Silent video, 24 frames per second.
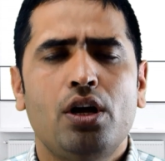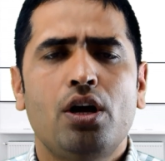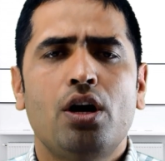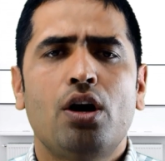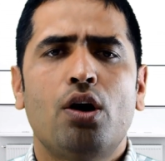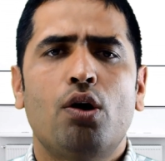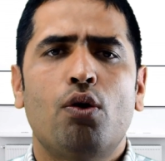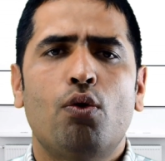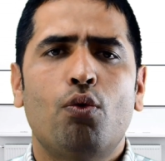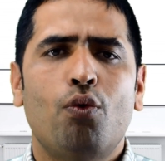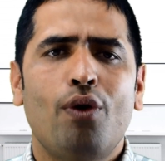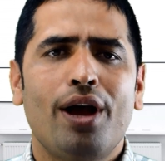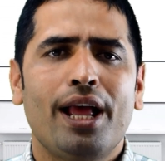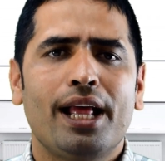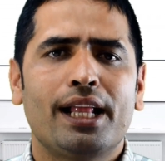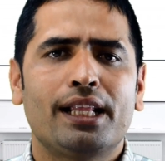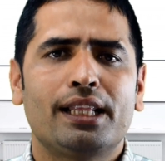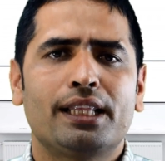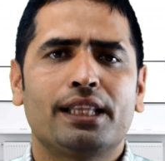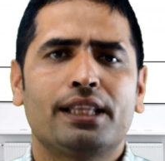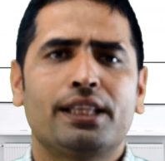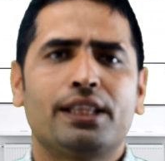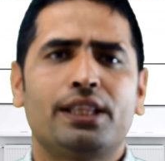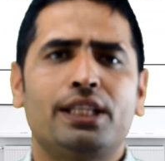
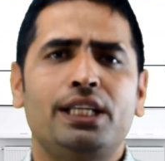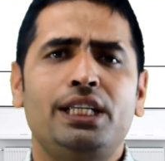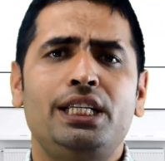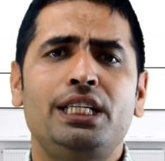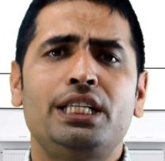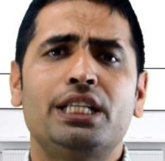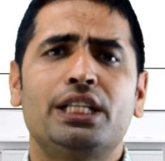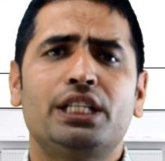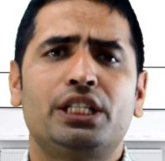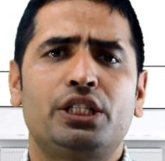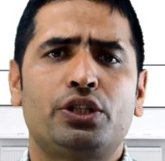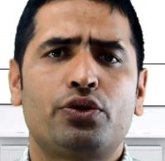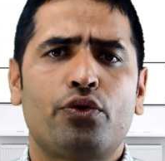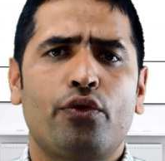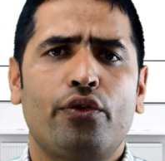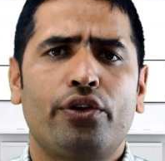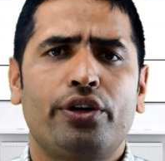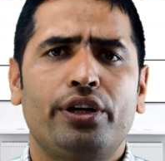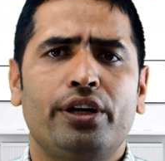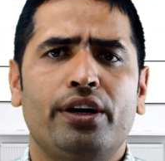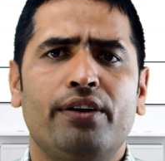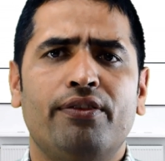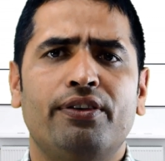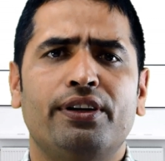Well, this is a story
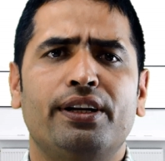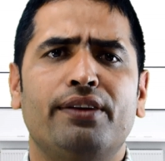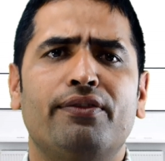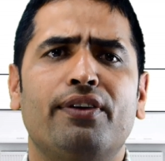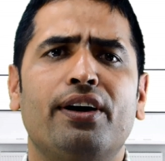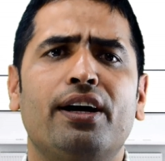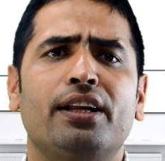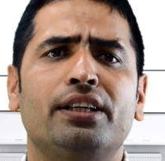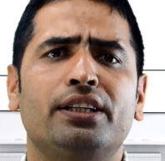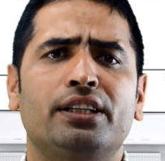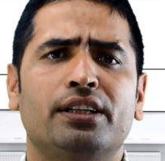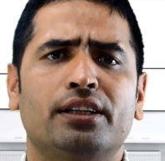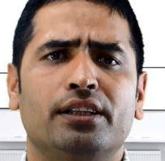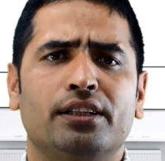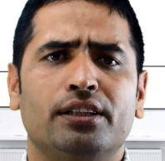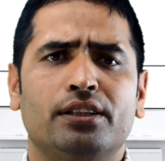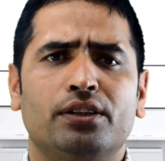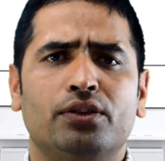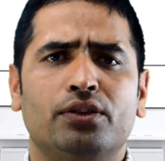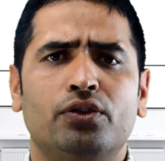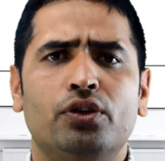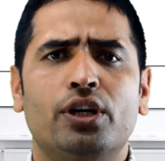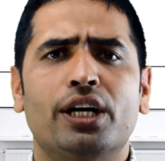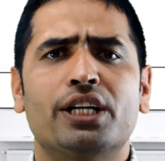of a Nepali girl
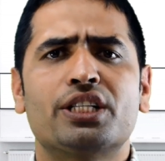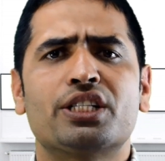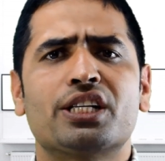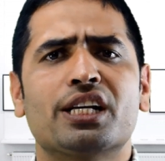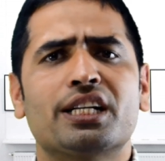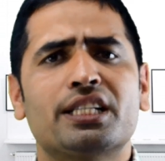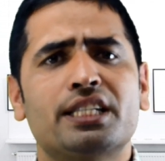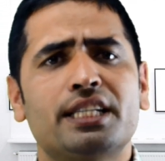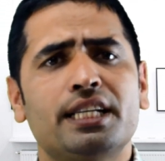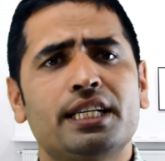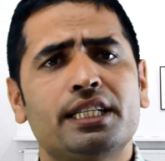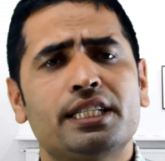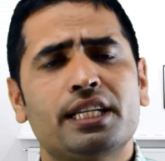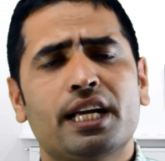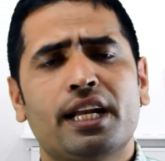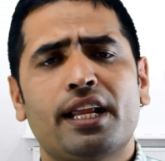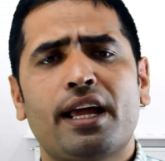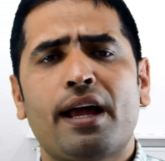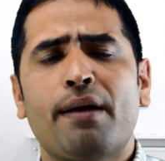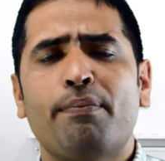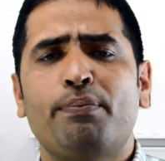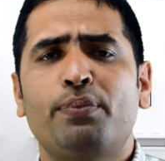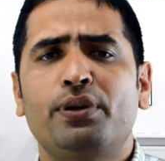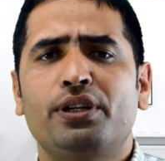who got success and
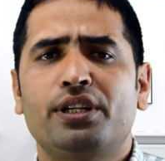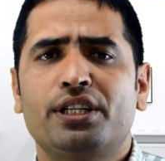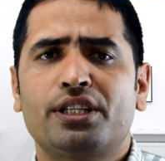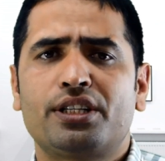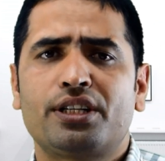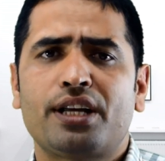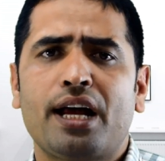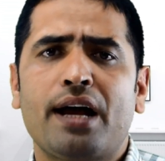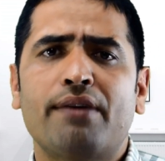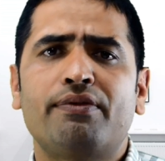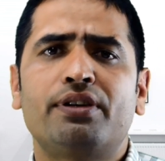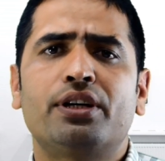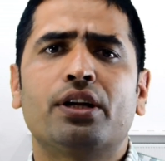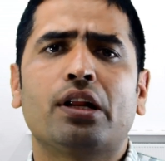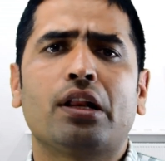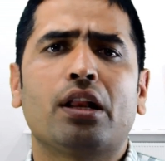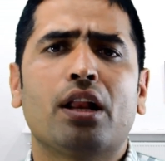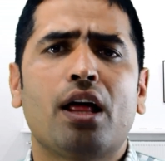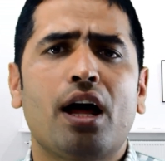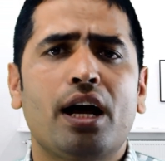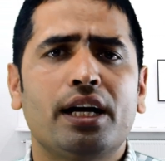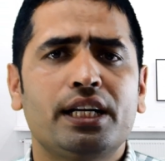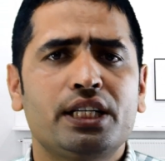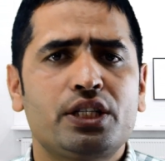happiness after a
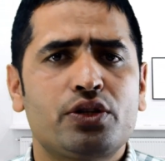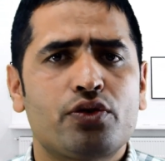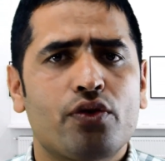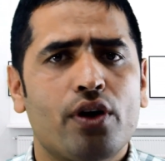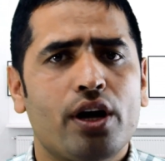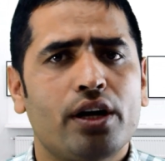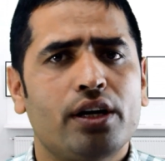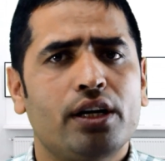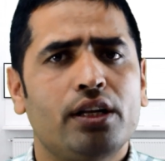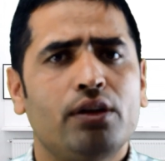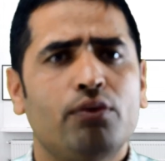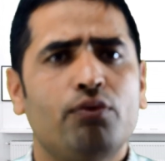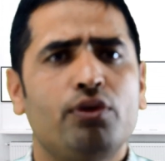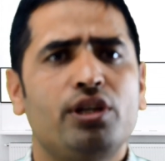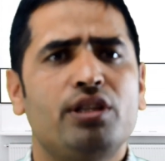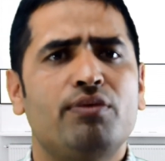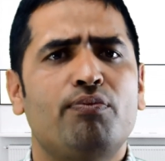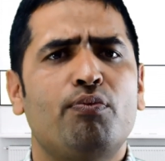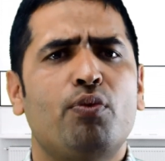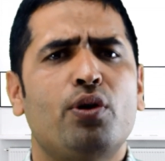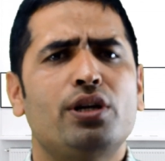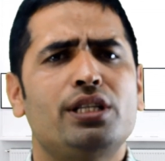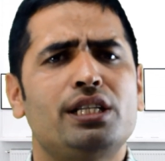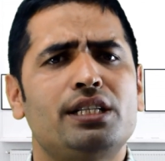long struggle with
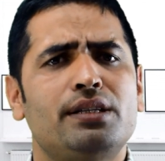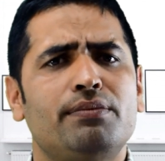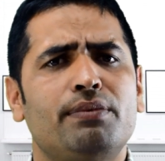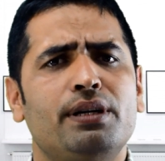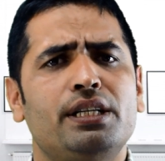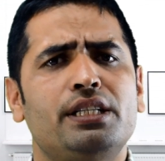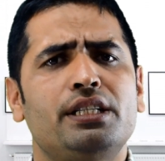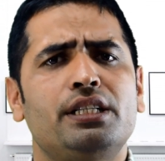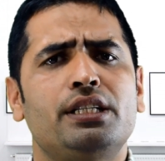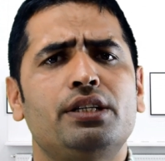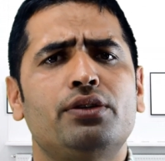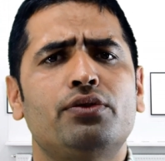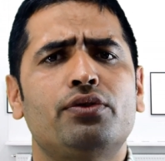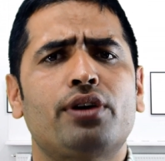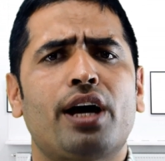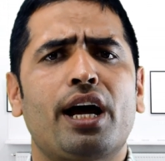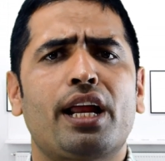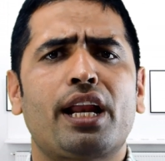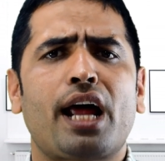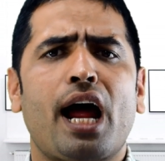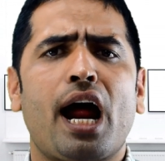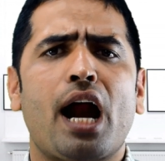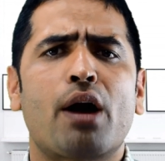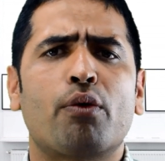positive attitude and
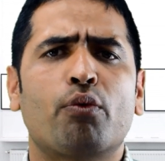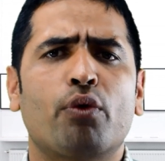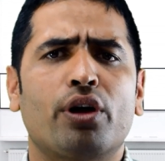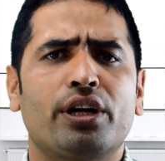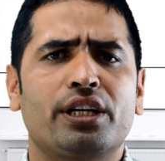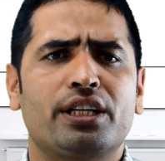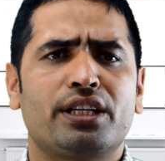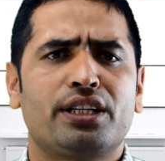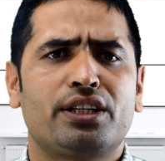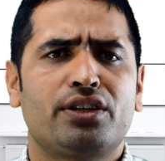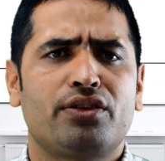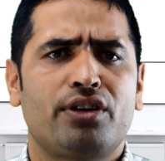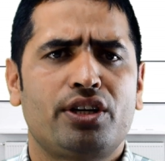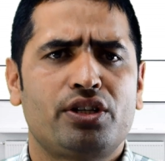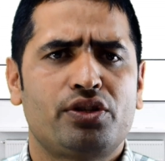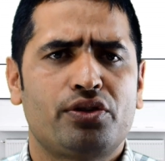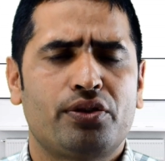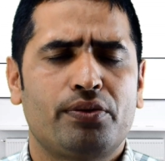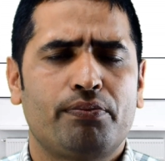hardworking nature.